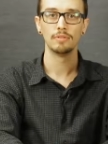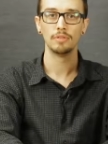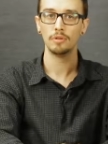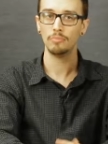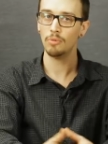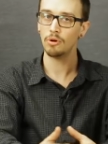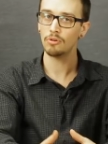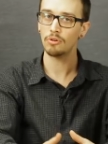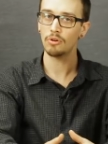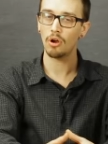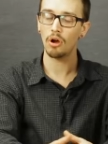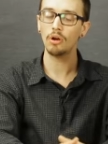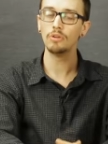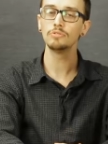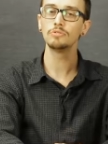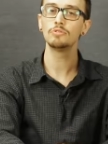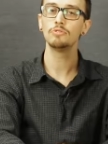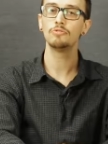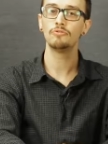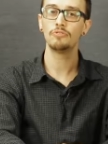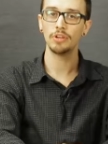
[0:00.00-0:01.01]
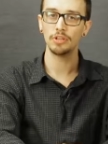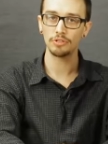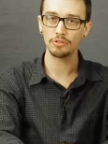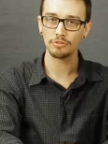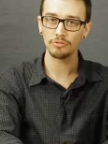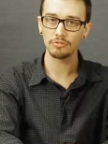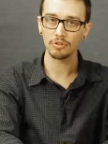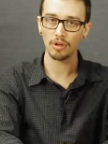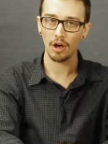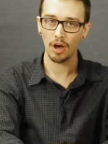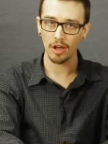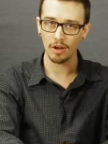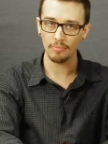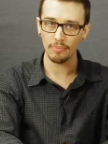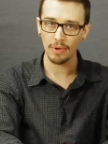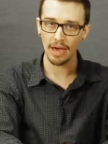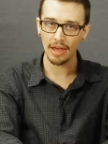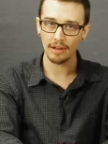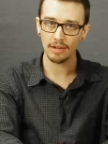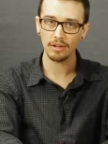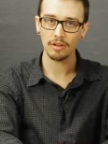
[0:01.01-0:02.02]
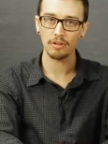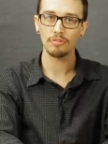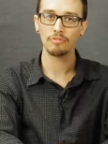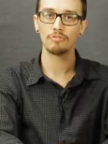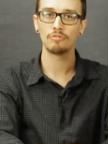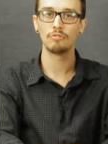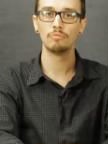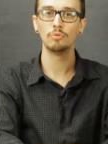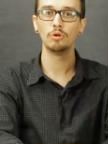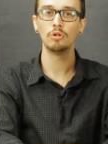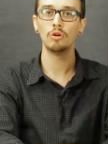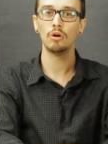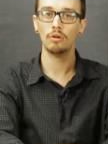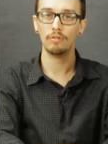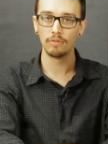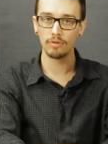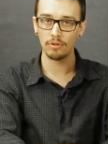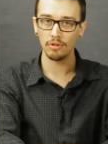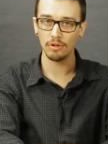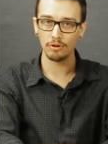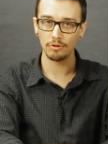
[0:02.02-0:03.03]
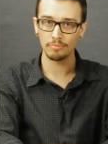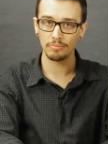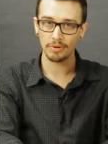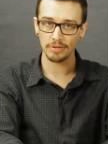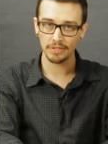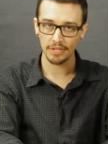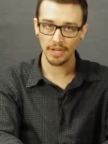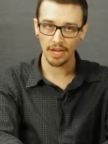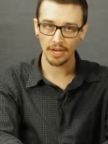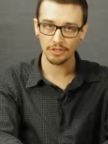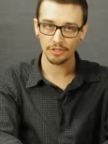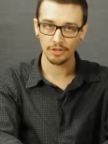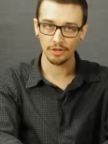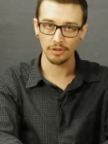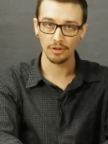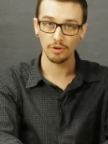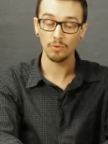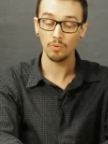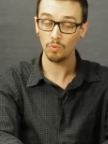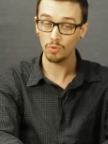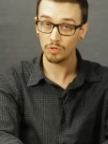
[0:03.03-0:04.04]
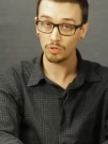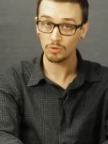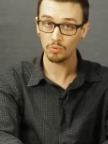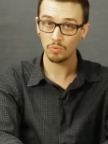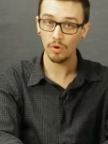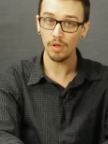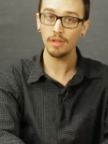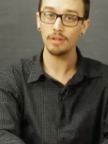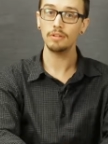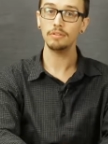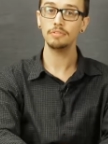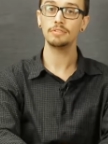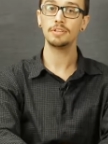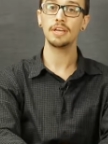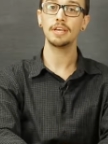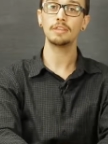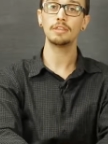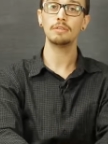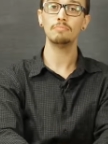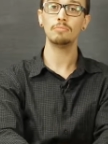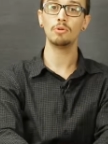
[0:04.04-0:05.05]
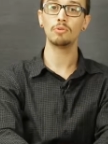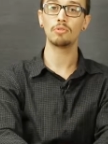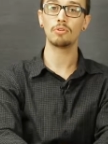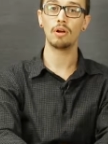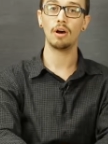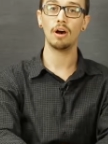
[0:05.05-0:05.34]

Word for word: The motor also features automatic thermal overload protection, which will take the motor